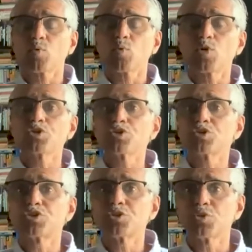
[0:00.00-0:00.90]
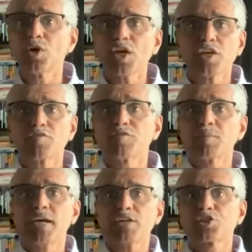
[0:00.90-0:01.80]
what do you do if
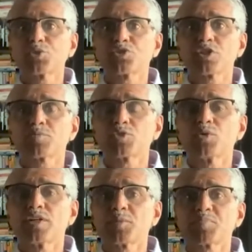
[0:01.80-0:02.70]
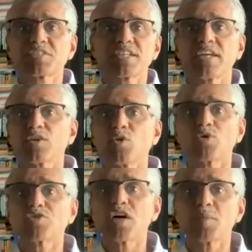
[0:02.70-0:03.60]
demand shoots up 200% or
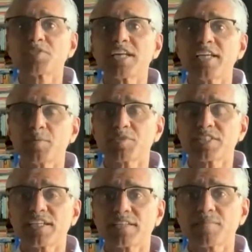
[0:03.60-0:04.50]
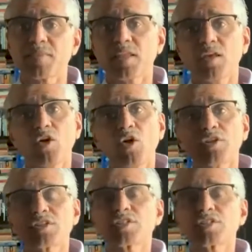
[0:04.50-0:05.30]
drops 80%? On the